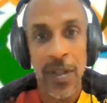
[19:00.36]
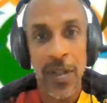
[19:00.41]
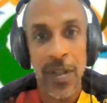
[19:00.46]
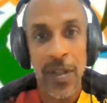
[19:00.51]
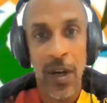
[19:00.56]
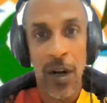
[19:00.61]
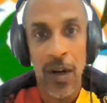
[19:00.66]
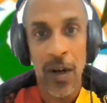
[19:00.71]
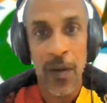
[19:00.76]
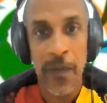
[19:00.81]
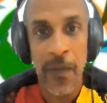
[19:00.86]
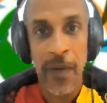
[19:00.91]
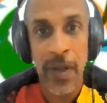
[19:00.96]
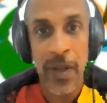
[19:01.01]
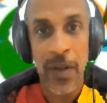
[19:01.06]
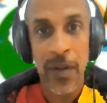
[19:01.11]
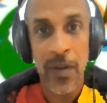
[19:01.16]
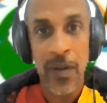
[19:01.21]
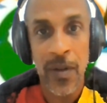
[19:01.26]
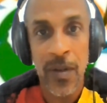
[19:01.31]
Garvey,
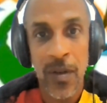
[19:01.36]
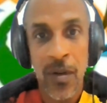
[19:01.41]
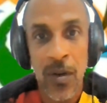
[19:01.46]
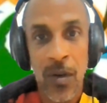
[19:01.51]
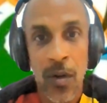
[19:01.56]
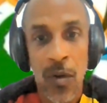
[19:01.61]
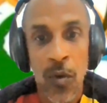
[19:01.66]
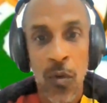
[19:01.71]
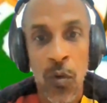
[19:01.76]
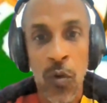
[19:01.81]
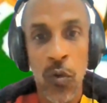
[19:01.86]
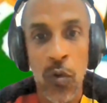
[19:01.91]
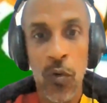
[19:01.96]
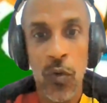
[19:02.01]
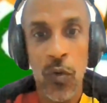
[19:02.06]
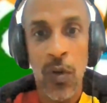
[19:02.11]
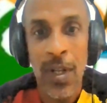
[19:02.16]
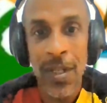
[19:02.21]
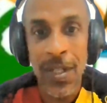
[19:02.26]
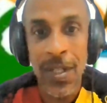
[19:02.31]

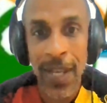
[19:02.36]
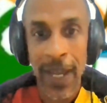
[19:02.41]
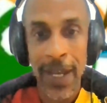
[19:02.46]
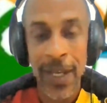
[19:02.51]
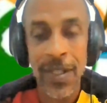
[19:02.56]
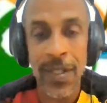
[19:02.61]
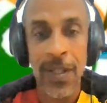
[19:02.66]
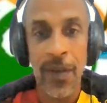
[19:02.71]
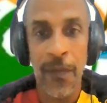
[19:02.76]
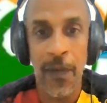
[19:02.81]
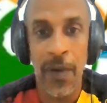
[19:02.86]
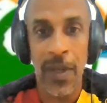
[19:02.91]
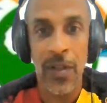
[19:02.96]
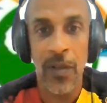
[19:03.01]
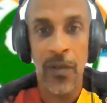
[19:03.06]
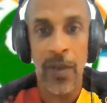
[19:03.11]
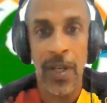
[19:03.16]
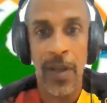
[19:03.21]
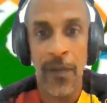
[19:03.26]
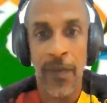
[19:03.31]
who takes the
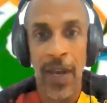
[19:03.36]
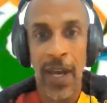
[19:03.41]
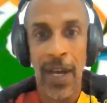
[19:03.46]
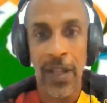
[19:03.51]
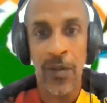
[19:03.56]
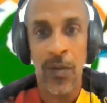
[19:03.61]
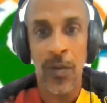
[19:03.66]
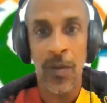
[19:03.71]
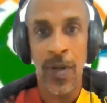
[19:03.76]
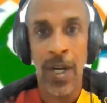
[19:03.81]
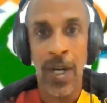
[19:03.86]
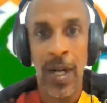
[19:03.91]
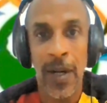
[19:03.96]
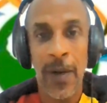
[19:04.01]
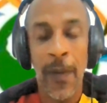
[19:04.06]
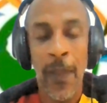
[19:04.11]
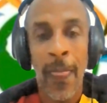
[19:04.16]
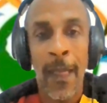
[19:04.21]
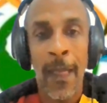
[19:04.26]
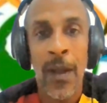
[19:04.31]
victory of Adwa,
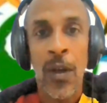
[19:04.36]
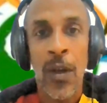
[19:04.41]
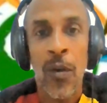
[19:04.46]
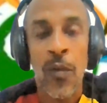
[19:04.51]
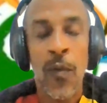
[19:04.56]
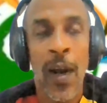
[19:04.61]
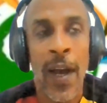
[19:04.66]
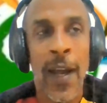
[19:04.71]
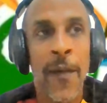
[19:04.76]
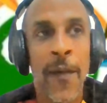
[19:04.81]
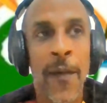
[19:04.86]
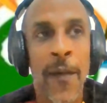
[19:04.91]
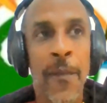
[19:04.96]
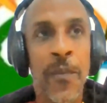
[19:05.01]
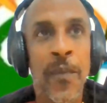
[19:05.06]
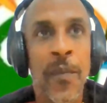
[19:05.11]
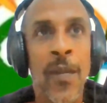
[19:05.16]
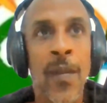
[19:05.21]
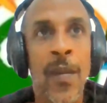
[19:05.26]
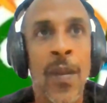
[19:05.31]
right,
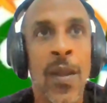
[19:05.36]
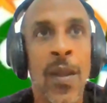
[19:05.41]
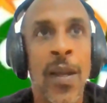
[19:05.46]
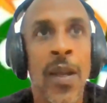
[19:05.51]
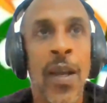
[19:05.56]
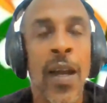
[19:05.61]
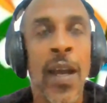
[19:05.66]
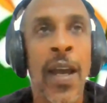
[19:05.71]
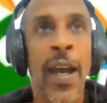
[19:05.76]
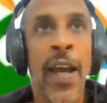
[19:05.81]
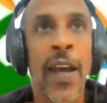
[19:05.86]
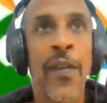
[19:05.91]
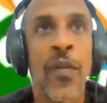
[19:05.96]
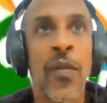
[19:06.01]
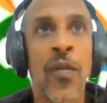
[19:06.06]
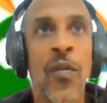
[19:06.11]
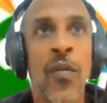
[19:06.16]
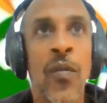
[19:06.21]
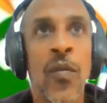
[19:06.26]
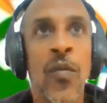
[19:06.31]

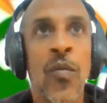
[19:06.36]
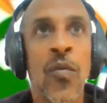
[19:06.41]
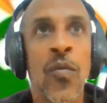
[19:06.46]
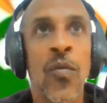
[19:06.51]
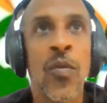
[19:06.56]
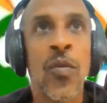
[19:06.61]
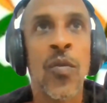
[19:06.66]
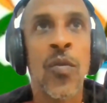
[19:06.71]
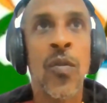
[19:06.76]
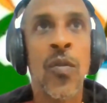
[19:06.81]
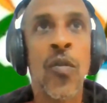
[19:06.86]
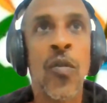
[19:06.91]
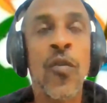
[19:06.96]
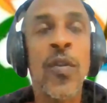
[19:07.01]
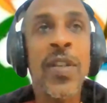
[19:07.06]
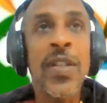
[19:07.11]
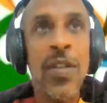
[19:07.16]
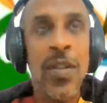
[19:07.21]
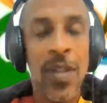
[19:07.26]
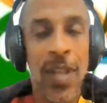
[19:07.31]
and
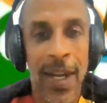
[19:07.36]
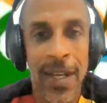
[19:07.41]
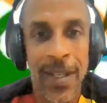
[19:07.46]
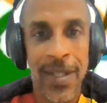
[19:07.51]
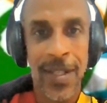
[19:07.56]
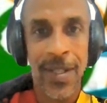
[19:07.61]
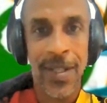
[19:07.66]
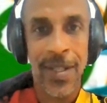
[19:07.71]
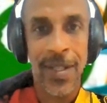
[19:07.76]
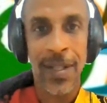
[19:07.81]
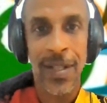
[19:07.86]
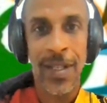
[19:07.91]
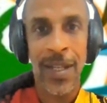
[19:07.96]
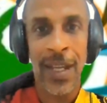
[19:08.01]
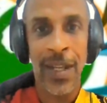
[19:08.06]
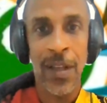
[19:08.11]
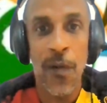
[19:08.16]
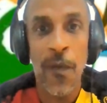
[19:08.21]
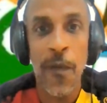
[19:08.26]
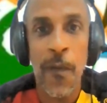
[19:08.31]
crystallize it in
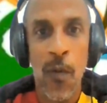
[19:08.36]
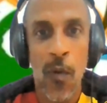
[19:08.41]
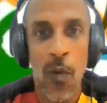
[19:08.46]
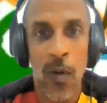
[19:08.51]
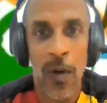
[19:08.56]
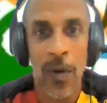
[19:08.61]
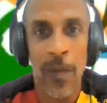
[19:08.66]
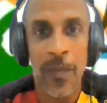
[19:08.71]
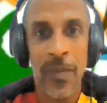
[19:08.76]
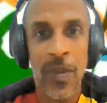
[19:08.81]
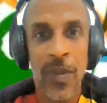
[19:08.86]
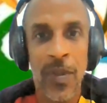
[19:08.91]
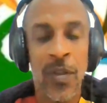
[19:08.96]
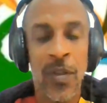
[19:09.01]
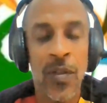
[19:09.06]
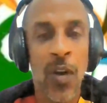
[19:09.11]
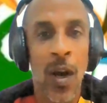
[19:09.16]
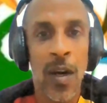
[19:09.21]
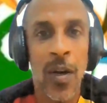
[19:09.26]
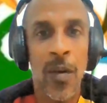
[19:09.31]
a form to
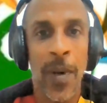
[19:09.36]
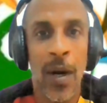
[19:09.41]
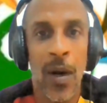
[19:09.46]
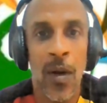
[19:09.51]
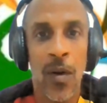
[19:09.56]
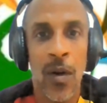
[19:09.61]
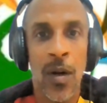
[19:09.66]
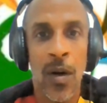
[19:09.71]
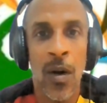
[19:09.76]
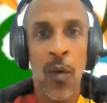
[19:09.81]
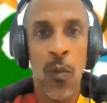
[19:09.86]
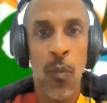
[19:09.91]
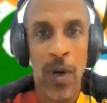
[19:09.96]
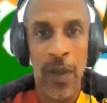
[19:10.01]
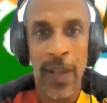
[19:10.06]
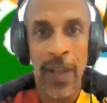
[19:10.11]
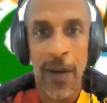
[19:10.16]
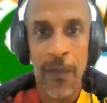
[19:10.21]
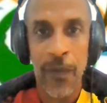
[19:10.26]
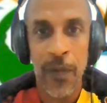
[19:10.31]
talk about a one
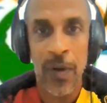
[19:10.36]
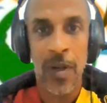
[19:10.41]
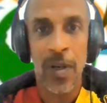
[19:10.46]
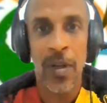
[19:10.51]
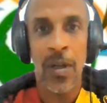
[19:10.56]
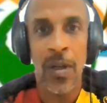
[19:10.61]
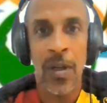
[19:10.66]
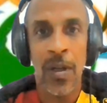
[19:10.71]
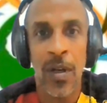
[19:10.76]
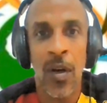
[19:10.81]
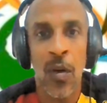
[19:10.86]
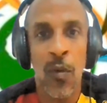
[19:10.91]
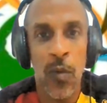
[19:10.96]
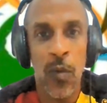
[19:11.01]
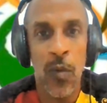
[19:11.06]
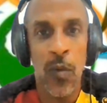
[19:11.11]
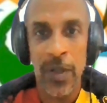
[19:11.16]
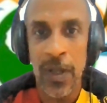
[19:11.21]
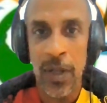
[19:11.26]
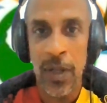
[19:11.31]
Africa, a
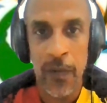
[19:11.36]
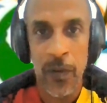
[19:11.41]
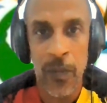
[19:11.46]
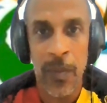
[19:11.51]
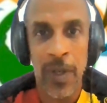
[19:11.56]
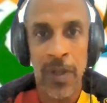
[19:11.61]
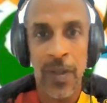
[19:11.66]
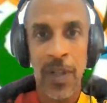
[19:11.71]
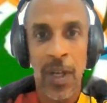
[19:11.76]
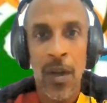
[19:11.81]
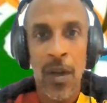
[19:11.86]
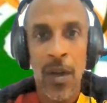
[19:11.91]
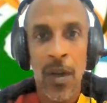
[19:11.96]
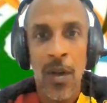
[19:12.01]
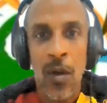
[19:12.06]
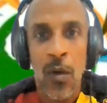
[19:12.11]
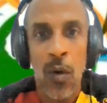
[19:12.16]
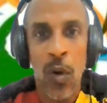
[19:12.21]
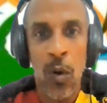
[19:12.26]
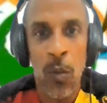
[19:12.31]
one government,
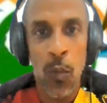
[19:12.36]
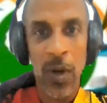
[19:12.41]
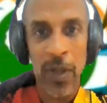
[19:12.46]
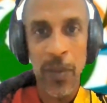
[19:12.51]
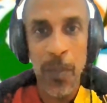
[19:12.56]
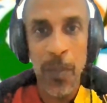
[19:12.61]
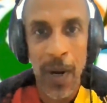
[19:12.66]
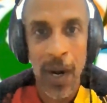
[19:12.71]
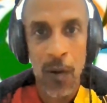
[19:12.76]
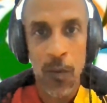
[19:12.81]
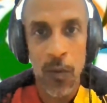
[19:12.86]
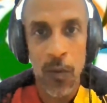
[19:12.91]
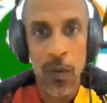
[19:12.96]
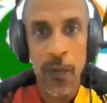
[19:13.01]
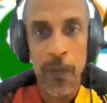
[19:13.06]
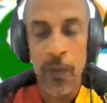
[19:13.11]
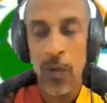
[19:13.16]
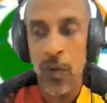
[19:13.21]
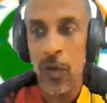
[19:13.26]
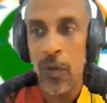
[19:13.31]
a one
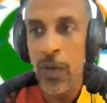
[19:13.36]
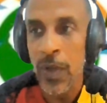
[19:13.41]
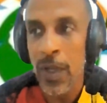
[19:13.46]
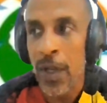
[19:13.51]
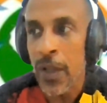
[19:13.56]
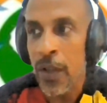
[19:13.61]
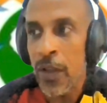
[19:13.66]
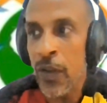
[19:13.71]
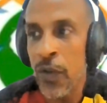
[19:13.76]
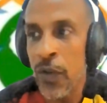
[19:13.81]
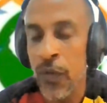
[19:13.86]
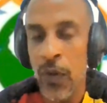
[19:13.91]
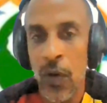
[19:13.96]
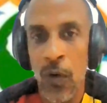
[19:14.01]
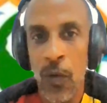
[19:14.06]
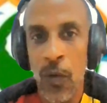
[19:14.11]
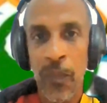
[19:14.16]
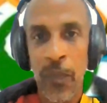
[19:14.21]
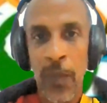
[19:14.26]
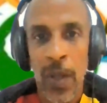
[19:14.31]
powerful,
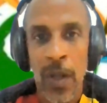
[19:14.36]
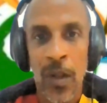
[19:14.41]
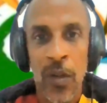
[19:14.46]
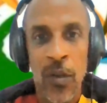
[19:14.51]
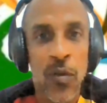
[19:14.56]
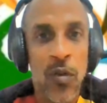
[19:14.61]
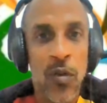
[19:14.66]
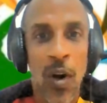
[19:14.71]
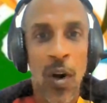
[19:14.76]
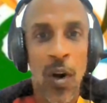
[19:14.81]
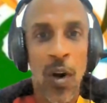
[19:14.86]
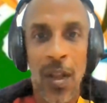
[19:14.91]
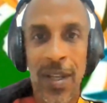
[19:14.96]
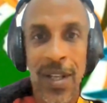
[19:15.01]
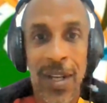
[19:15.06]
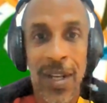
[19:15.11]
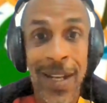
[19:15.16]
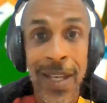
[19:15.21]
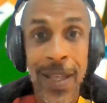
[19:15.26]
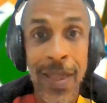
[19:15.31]
you can call it
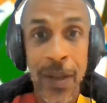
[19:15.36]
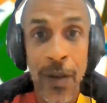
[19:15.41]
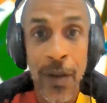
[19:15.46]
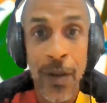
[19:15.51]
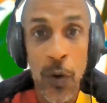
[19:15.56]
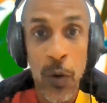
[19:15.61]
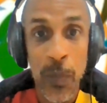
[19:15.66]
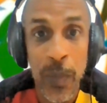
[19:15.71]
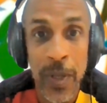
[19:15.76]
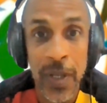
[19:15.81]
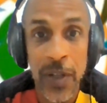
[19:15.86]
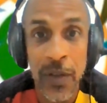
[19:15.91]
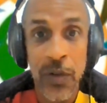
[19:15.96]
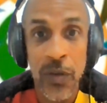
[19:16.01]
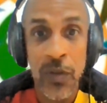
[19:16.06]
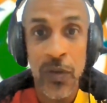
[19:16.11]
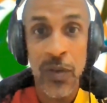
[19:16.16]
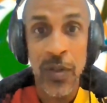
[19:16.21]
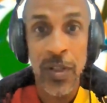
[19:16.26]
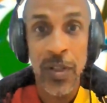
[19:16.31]
an Ethiopian
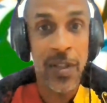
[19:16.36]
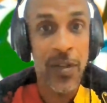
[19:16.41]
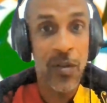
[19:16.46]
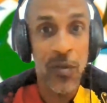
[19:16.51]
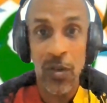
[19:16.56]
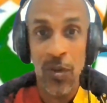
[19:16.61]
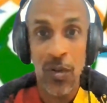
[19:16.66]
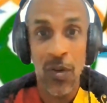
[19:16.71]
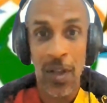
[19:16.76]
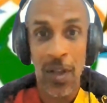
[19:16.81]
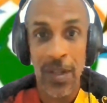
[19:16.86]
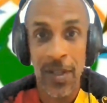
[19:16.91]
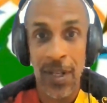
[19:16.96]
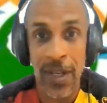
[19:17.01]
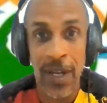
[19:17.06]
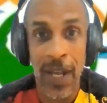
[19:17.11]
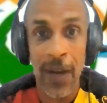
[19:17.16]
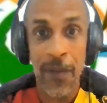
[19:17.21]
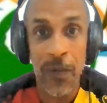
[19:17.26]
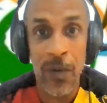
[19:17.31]
Union, you can call it an
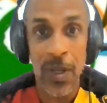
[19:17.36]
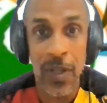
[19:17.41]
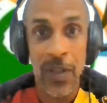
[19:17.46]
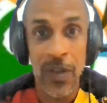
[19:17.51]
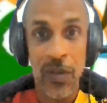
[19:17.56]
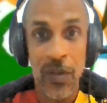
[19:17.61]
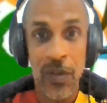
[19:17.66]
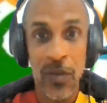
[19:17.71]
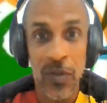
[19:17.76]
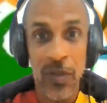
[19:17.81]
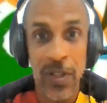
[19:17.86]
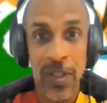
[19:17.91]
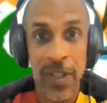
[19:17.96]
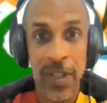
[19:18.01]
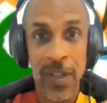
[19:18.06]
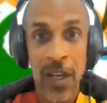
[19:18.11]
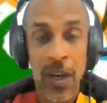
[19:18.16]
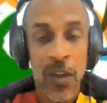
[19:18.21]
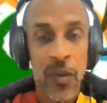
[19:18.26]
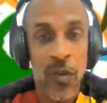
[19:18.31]
African Union,
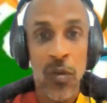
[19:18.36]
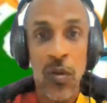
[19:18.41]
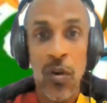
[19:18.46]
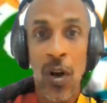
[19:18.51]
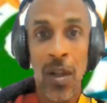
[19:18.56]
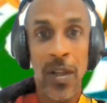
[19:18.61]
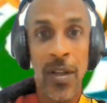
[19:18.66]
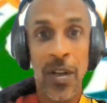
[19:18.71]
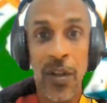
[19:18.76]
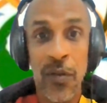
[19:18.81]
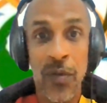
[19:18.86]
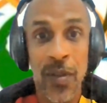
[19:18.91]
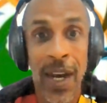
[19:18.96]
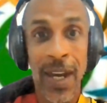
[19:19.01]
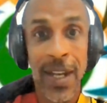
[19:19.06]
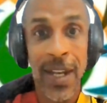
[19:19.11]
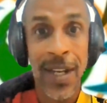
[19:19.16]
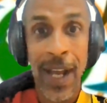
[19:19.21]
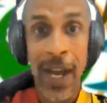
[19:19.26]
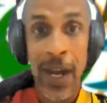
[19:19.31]
you can call it a
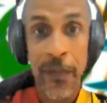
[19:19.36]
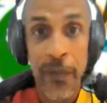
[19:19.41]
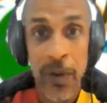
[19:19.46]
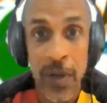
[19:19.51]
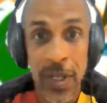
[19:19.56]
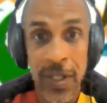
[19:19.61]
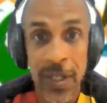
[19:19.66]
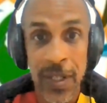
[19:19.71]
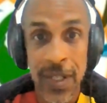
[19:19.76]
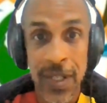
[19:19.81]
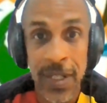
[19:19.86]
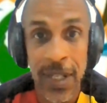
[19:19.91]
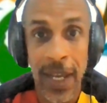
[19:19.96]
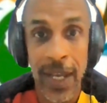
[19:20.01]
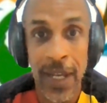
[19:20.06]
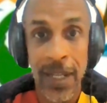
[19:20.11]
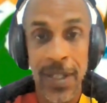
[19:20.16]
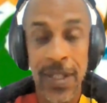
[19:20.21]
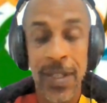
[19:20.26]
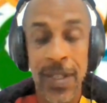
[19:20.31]
United African
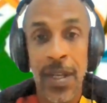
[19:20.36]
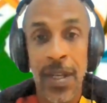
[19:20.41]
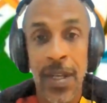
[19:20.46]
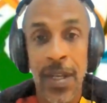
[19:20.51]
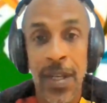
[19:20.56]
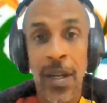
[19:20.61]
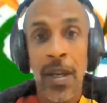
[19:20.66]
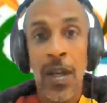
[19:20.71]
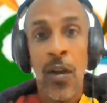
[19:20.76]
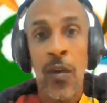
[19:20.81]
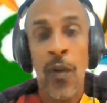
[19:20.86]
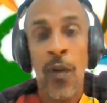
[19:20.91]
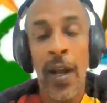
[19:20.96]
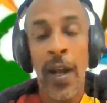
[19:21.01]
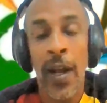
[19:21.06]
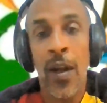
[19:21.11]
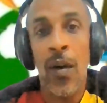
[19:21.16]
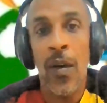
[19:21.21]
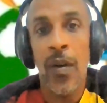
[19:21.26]
States, right?